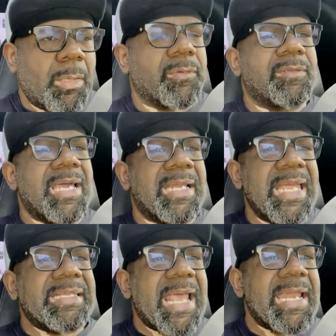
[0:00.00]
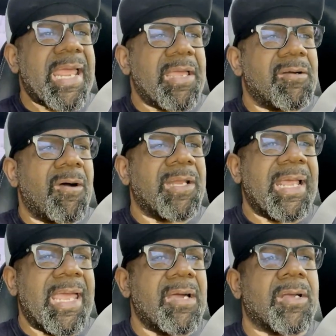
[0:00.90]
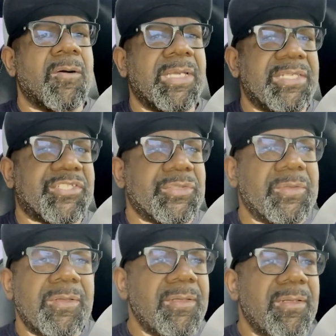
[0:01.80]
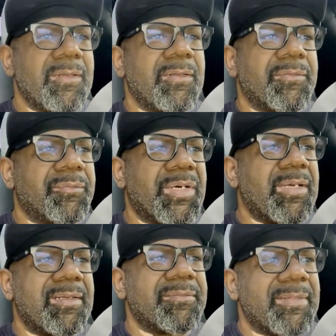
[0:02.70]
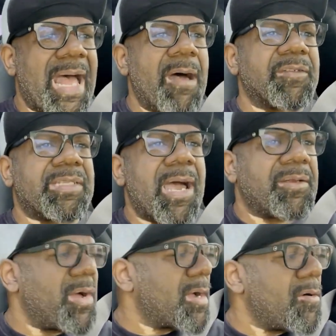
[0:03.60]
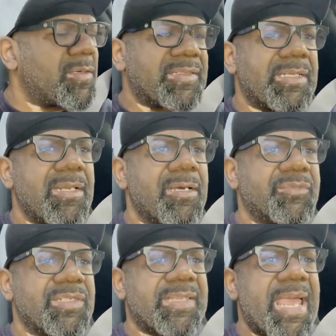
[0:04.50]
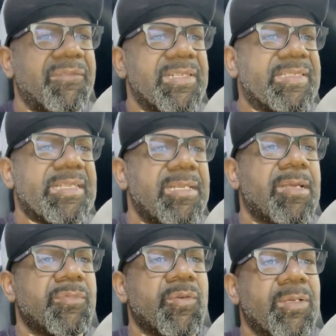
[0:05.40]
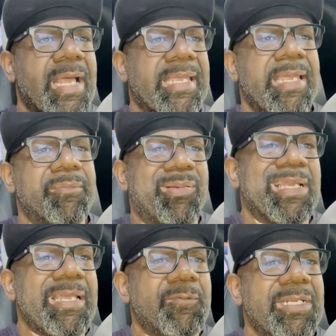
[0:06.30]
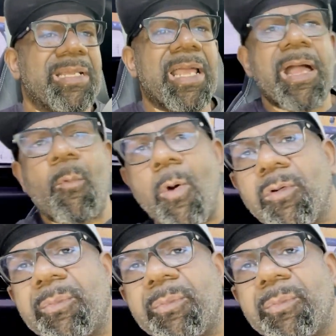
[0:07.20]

You got to eat that L, or that L gonna eat you. But I was tired of my car sitting up. Just having it sitting up, knowing I can't play with it like I want to